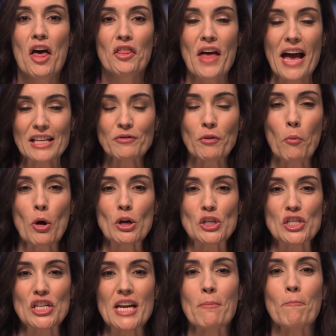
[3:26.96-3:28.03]
Thanks for
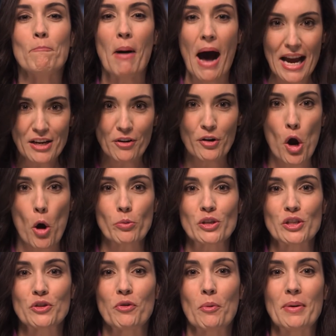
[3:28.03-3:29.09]
watching Binary Options for